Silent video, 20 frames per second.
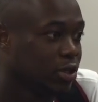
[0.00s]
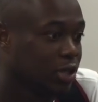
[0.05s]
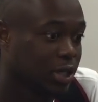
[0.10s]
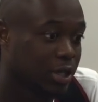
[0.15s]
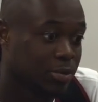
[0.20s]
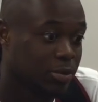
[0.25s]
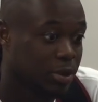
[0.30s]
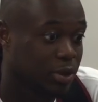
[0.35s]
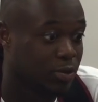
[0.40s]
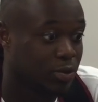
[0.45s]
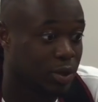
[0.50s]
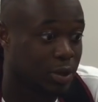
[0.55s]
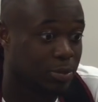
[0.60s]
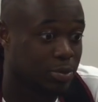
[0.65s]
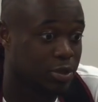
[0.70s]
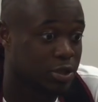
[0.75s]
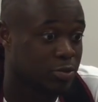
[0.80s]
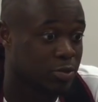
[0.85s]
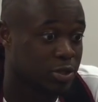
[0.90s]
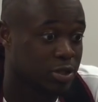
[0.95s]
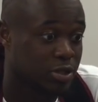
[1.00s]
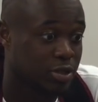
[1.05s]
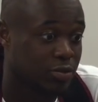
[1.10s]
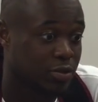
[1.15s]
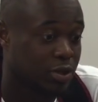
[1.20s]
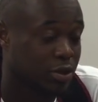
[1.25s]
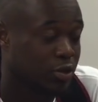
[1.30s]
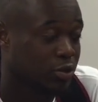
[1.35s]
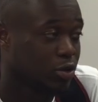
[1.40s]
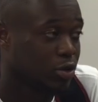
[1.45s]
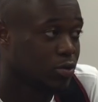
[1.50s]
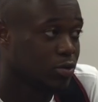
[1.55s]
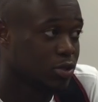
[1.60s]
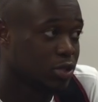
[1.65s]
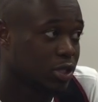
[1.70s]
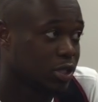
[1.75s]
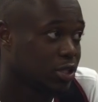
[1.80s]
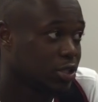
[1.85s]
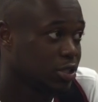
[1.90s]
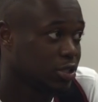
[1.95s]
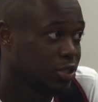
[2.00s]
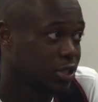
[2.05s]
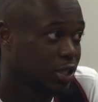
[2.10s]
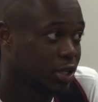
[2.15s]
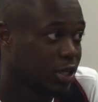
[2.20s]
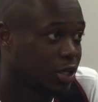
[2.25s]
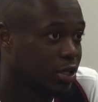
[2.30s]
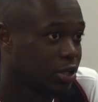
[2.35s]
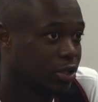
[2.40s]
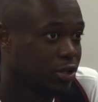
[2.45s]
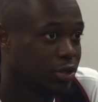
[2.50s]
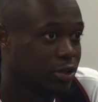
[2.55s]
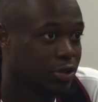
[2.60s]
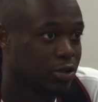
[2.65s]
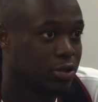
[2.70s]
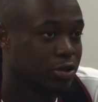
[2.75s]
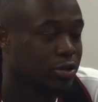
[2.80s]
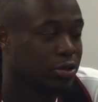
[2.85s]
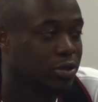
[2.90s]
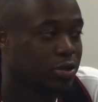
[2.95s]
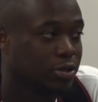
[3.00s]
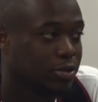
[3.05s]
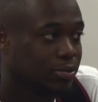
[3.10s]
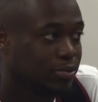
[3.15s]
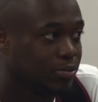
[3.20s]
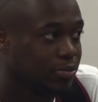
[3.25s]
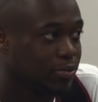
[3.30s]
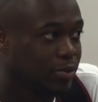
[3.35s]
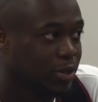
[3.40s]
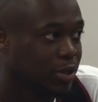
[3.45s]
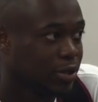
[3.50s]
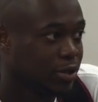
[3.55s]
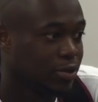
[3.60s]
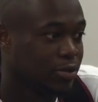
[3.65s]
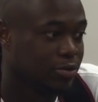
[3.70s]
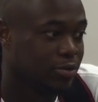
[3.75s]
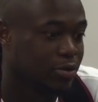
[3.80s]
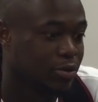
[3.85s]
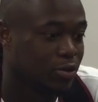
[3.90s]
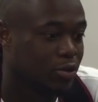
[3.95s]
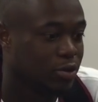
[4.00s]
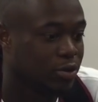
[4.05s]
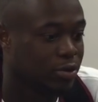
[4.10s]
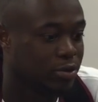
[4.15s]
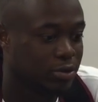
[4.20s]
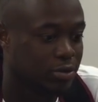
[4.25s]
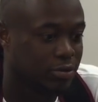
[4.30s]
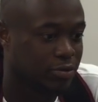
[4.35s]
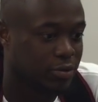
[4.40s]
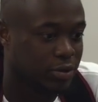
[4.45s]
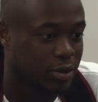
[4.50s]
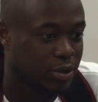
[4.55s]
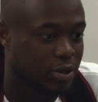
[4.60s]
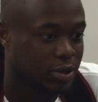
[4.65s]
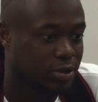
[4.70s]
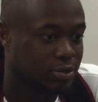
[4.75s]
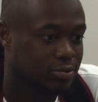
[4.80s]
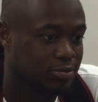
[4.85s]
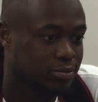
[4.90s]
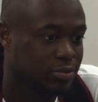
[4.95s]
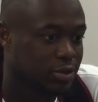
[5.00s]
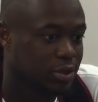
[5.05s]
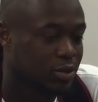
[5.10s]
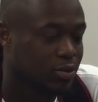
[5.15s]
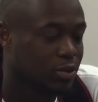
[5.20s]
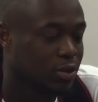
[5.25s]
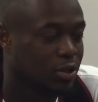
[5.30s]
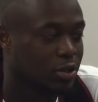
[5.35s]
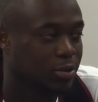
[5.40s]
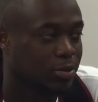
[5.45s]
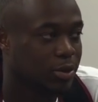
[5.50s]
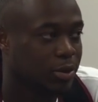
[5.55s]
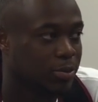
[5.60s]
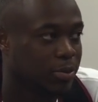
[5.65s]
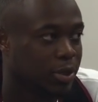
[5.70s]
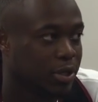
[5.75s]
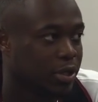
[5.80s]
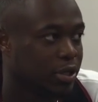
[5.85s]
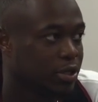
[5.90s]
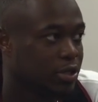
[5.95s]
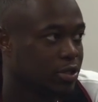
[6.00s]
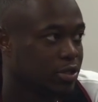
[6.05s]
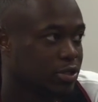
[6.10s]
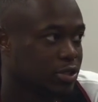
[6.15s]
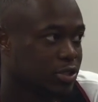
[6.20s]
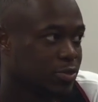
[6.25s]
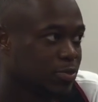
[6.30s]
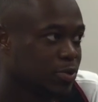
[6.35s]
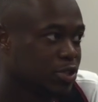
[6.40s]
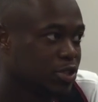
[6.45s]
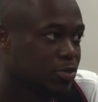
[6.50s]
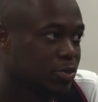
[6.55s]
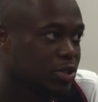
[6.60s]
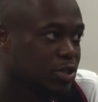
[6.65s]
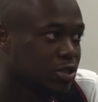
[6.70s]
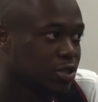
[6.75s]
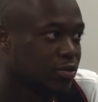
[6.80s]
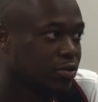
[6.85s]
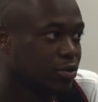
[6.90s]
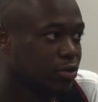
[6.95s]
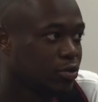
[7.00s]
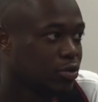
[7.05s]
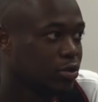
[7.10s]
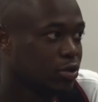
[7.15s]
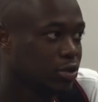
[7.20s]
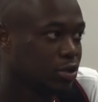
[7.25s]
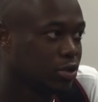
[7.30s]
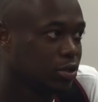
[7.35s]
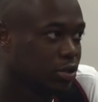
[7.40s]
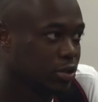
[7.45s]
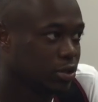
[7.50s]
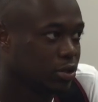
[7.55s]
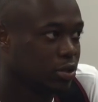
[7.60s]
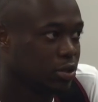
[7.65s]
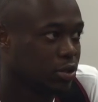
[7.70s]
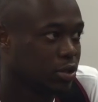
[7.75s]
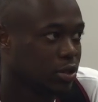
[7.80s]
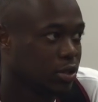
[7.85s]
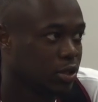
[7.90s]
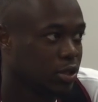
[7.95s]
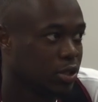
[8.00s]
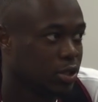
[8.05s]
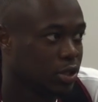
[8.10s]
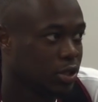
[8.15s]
like me, when I pushed myself, when I know I was like tired and hurting, and going, dealing with a little bit of pain, just pushing myself through it.